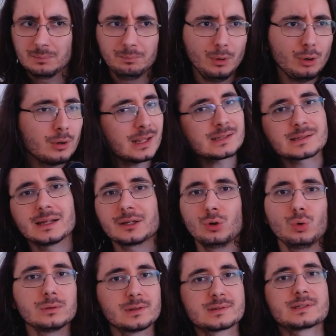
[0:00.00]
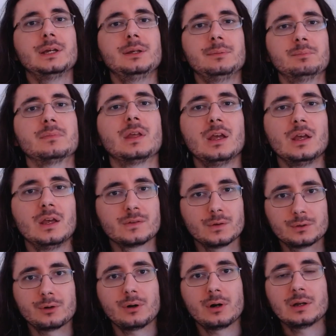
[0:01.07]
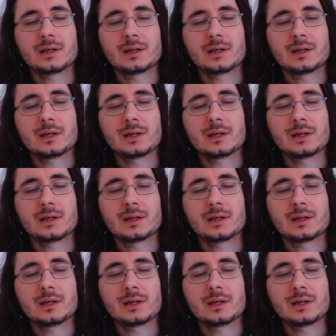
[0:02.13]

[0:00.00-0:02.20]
more or less like all the same. So there